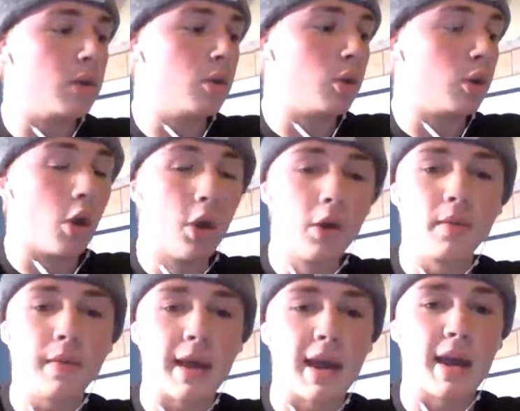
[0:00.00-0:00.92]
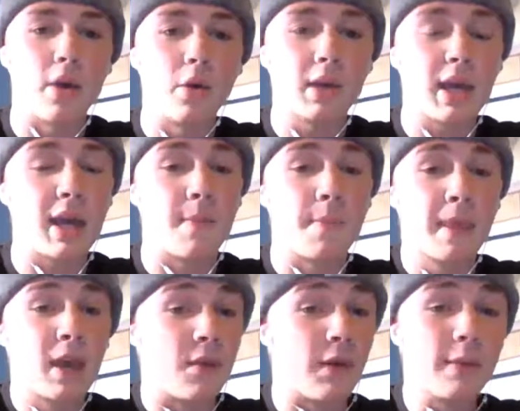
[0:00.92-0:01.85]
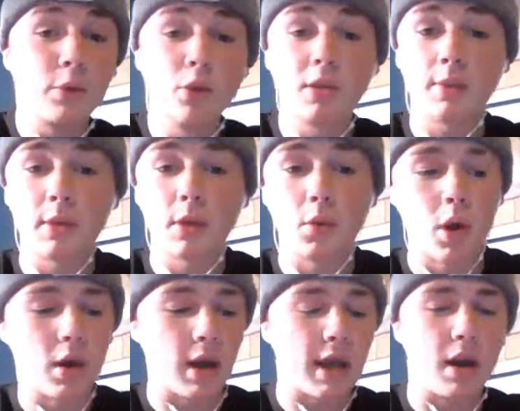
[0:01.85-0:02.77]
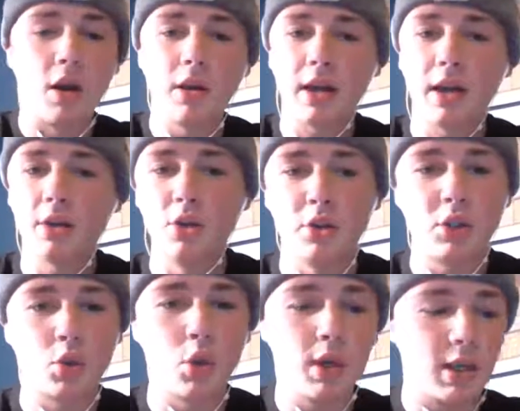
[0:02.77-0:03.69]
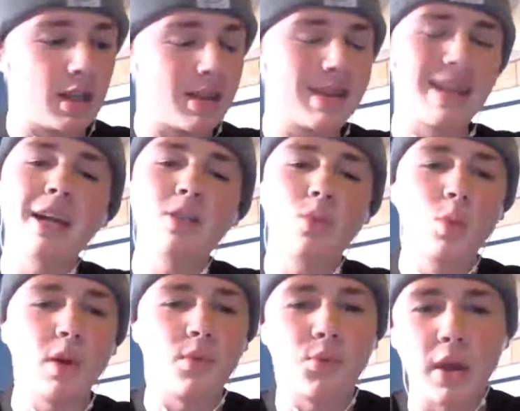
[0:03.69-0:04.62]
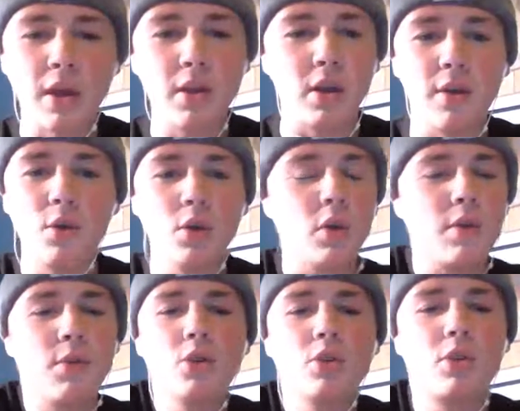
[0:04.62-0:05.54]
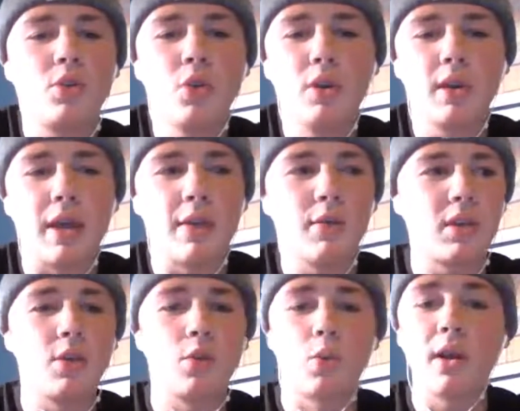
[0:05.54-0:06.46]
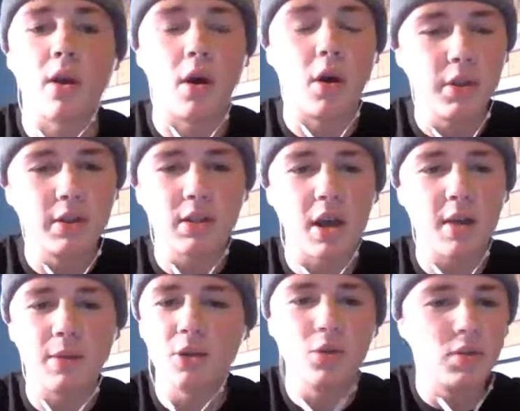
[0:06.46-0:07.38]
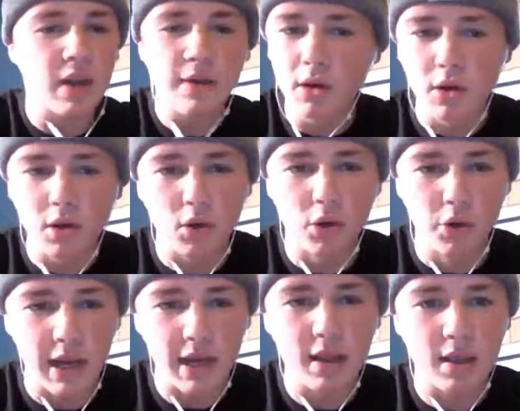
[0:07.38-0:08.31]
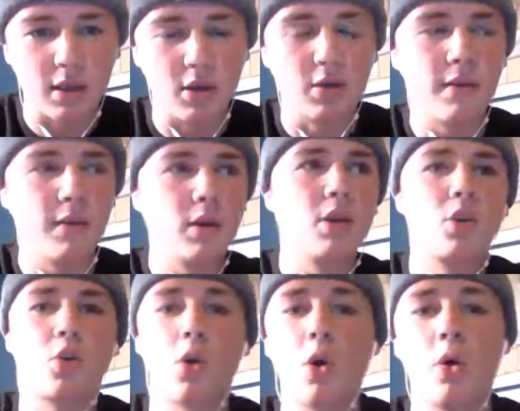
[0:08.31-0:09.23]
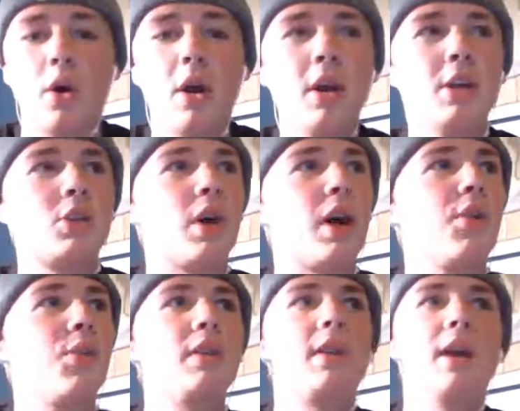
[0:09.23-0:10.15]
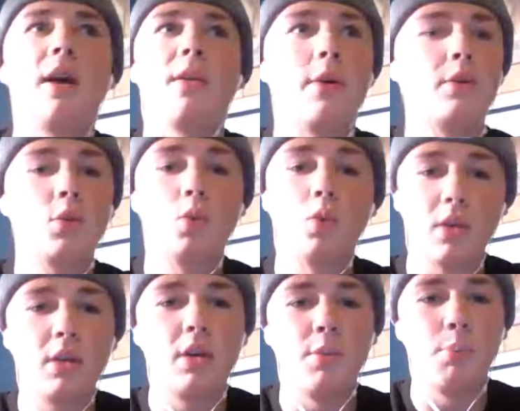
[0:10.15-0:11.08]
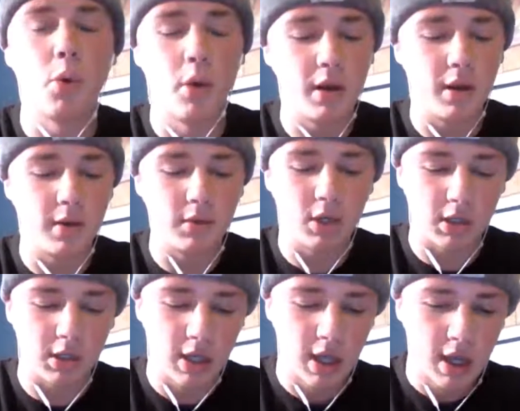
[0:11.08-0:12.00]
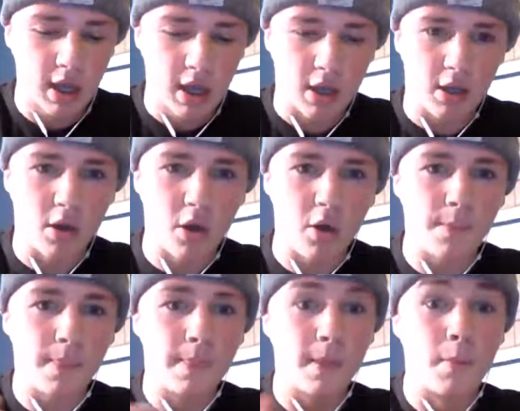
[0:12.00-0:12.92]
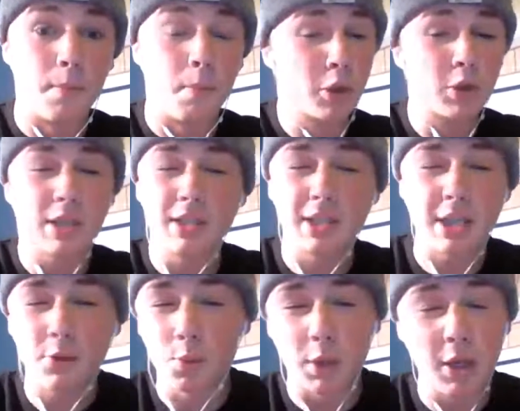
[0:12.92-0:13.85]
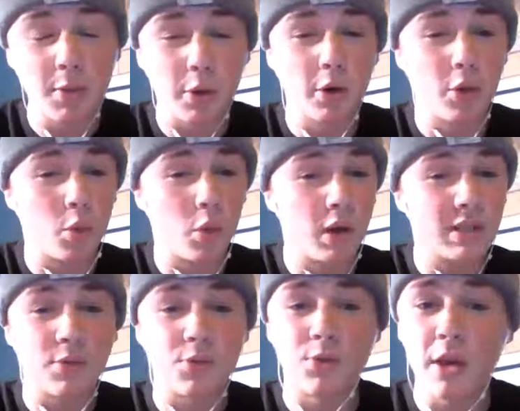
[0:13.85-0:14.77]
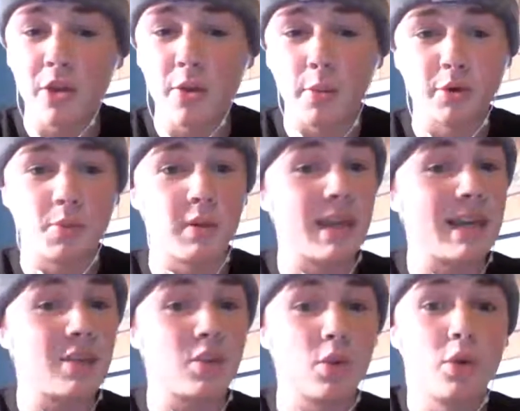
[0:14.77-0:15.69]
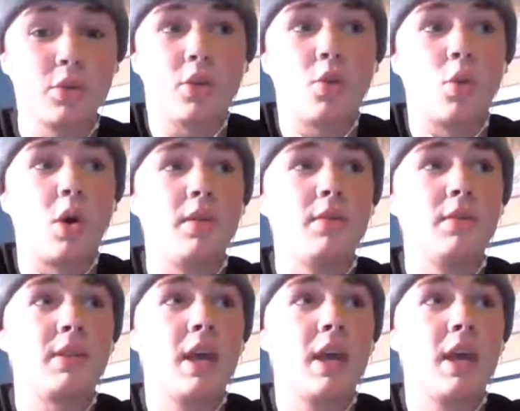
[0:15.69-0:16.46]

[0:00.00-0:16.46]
when you learn that, okay, if I'm doing something wrong, all I got to do is tweak it. That's what failure. If you're doing everything right all the time, then you're never going to learn anything. You're never going to grow. So I think, yeah, that was a really good point of just, you know, the most successful people are the ones that fail the most. And those are the ones